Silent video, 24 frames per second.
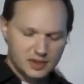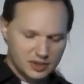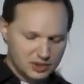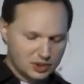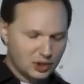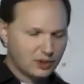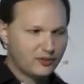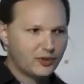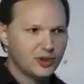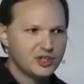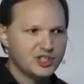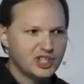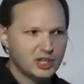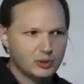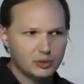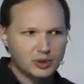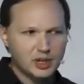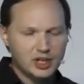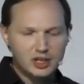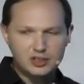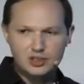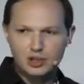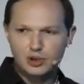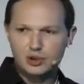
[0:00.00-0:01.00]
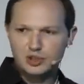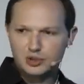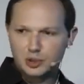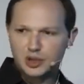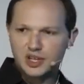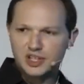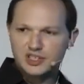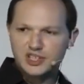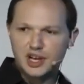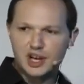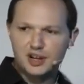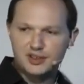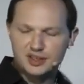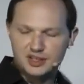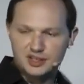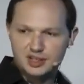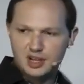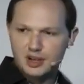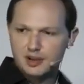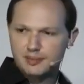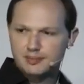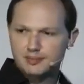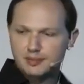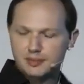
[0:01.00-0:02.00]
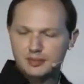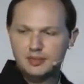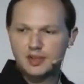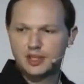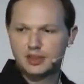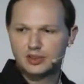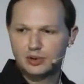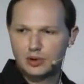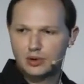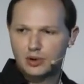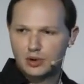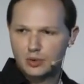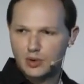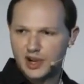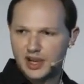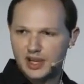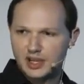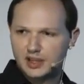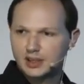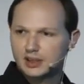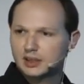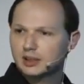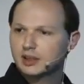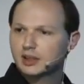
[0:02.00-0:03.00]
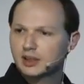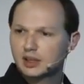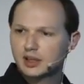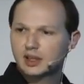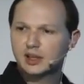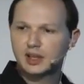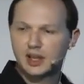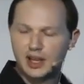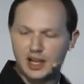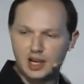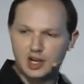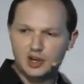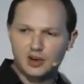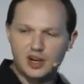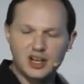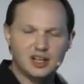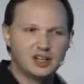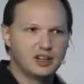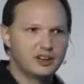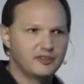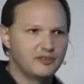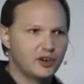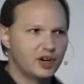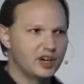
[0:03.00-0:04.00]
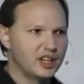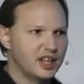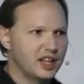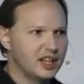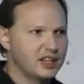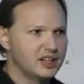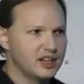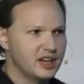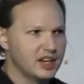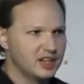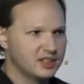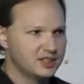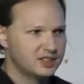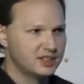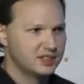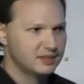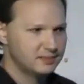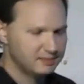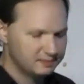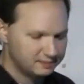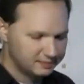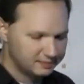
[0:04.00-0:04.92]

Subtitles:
So the first thing we're going to do is we're going to tear this up and throw it away and create an inverted index.